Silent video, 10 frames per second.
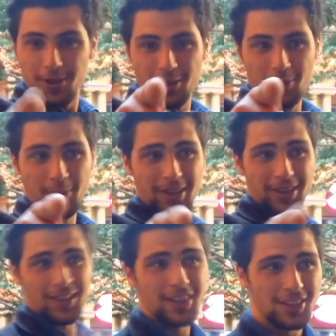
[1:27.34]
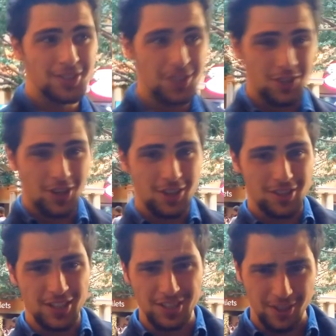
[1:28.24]
We just got, this
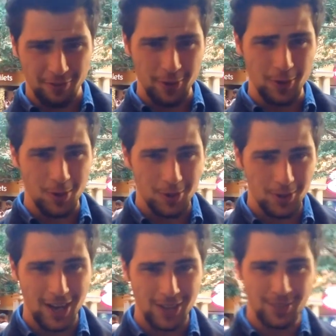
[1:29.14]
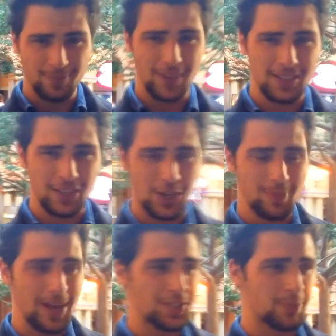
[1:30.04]
is the food court, right? It's a good place
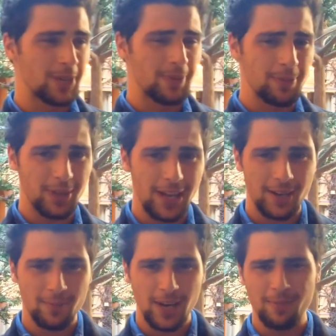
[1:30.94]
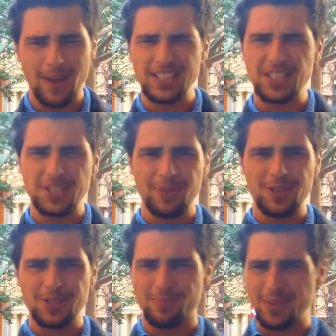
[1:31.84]
to meet people, and, and Matt is supposed to
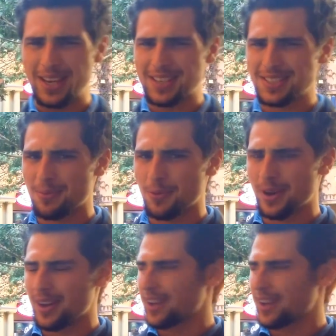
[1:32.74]
be here somewhere.